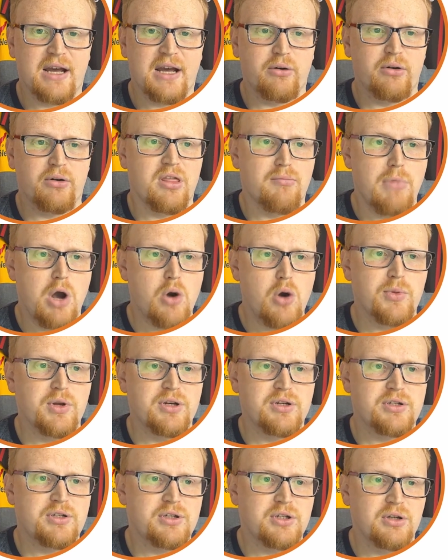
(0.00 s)
at the
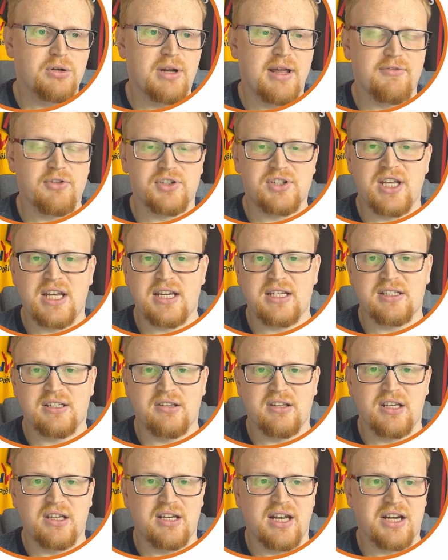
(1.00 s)
moment to level 6, so
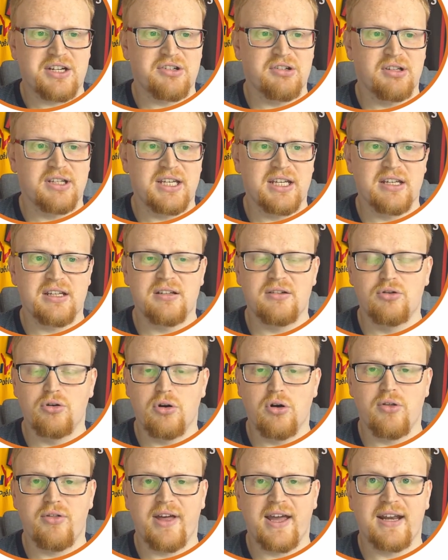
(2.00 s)
the National League
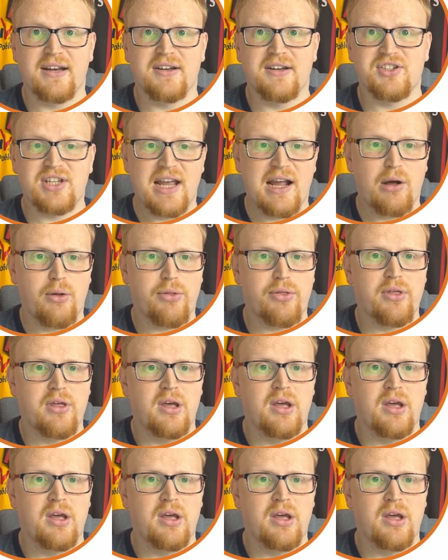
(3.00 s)
North and South.